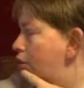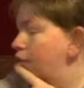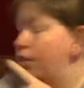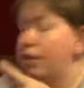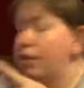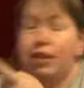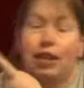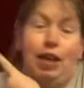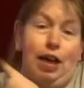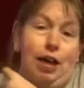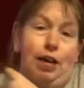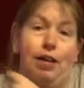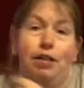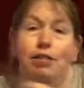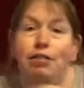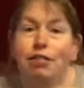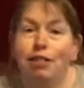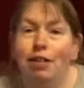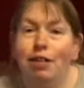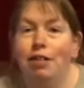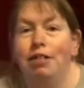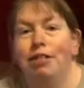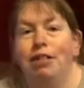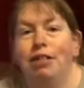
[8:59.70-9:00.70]
Yeah,
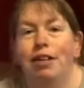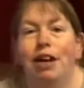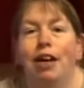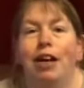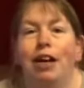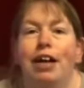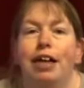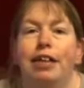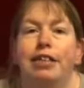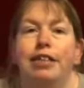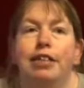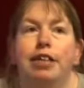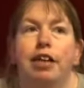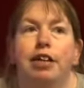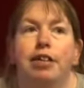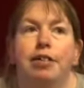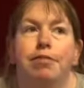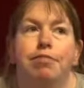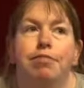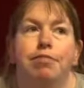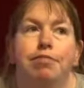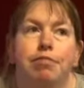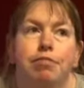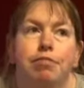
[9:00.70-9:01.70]
and
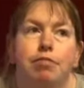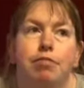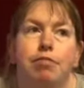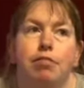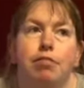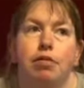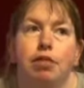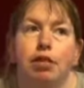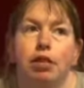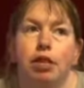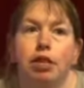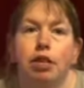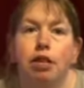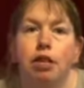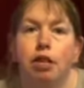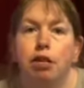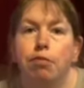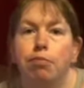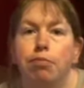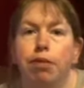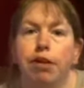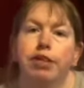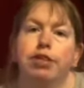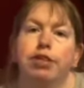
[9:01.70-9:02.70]

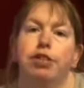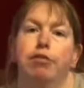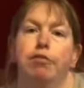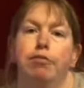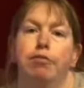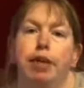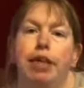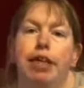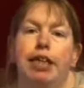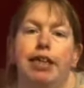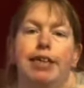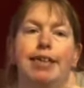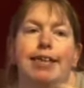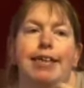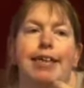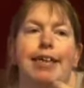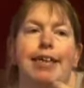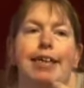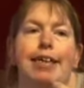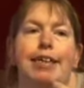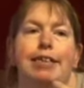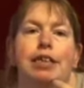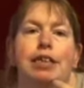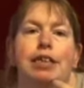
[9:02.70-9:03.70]
Master of
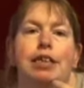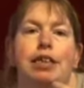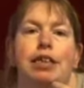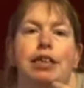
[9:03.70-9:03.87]
Pieces,